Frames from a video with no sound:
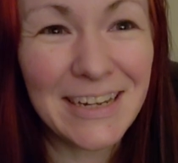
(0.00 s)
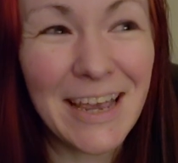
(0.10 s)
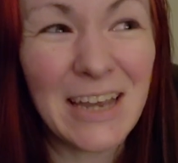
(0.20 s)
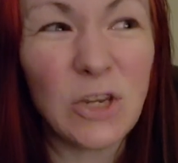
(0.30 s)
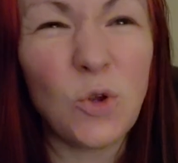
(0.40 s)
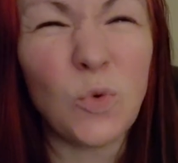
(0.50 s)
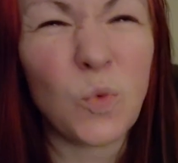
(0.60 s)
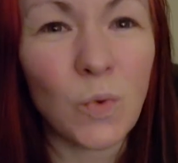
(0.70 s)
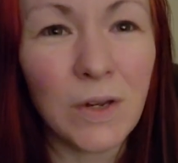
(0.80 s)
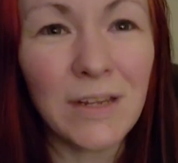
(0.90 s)
and you
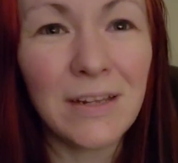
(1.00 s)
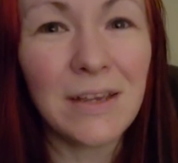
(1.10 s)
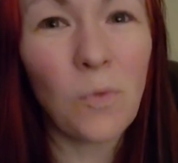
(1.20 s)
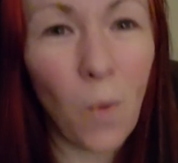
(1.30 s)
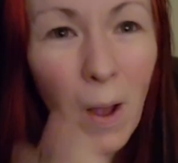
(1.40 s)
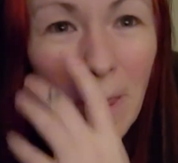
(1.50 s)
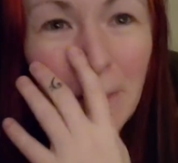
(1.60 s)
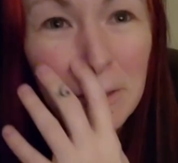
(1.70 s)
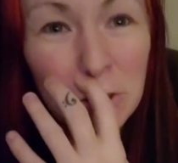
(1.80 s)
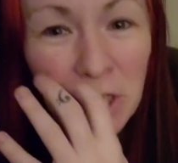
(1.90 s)
really want
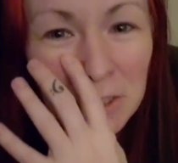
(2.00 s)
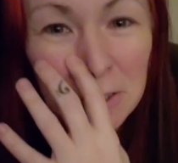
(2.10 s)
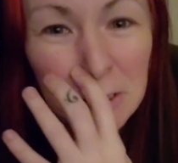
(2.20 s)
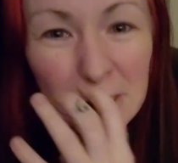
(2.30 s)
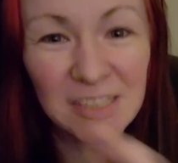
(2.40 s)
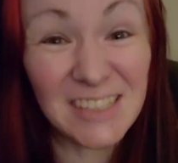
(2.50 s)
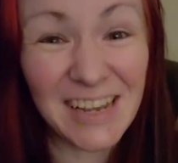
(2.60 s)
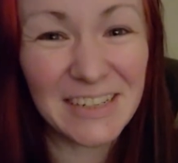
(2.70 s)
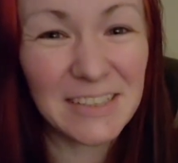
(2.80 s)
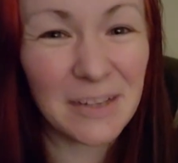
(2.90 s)
the judges to
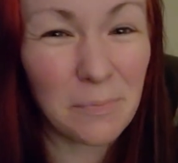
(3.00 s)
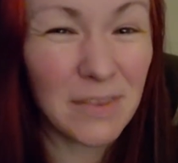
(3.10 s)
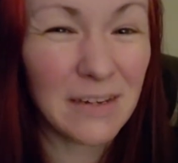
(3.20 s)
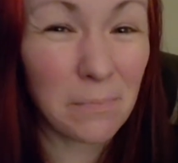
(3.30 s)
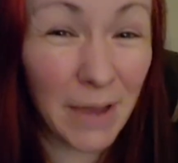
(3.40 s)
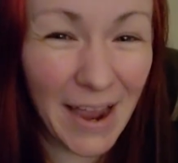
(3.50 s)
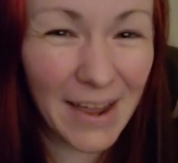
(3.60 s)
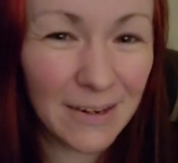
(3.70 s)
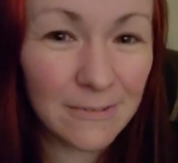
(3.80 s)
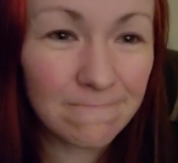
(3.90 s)
say something
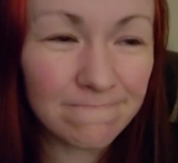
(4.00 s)
bad?